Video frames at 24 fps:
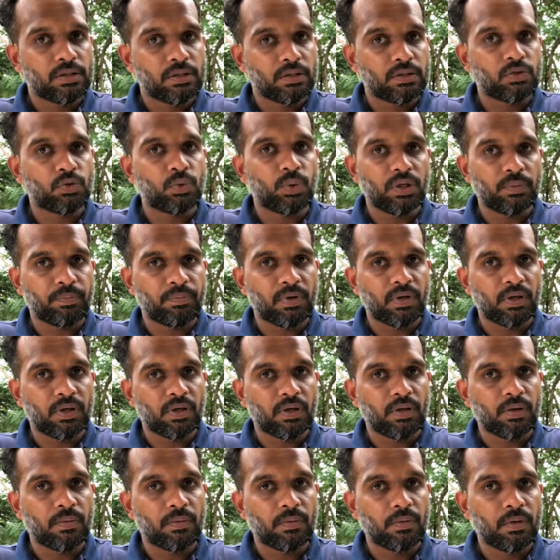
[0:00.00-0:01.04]
doing
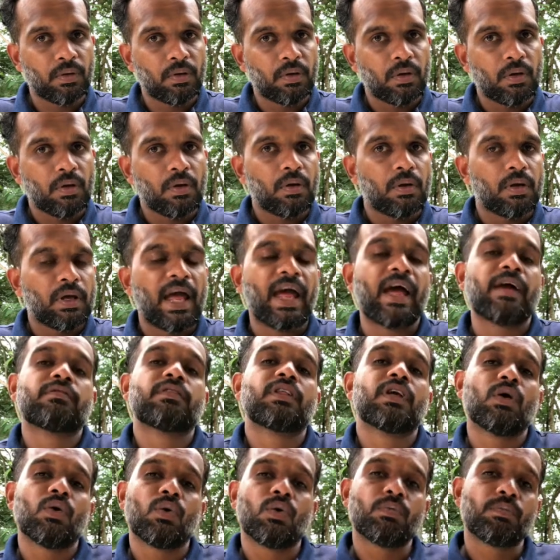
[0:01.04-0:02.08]
have
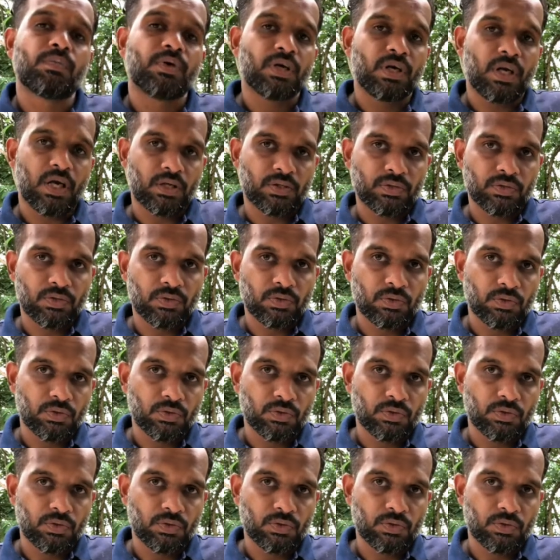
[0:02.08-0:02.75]
their own products.